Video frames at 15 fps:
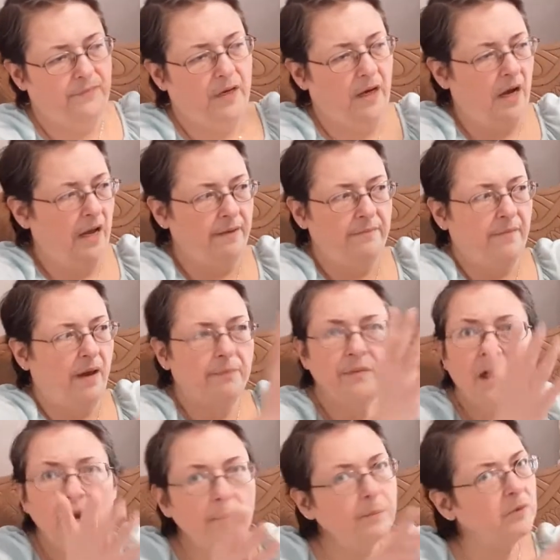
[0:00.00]
I'm, I'm
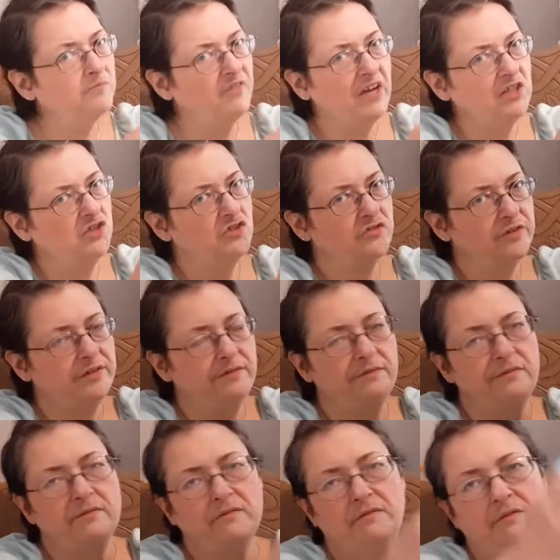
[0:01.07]
not up on fashion
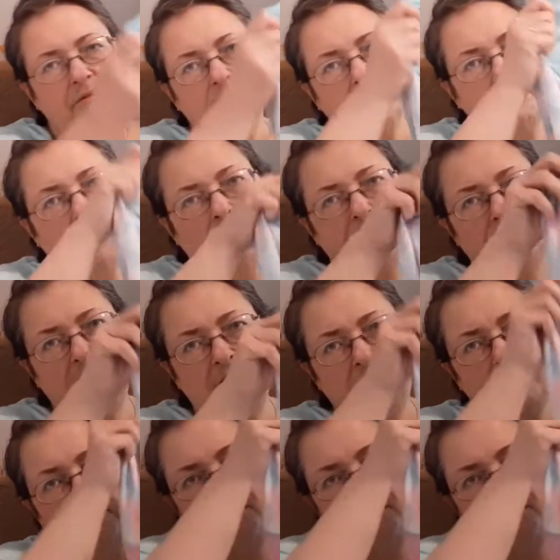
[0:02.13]
trends. I mean, it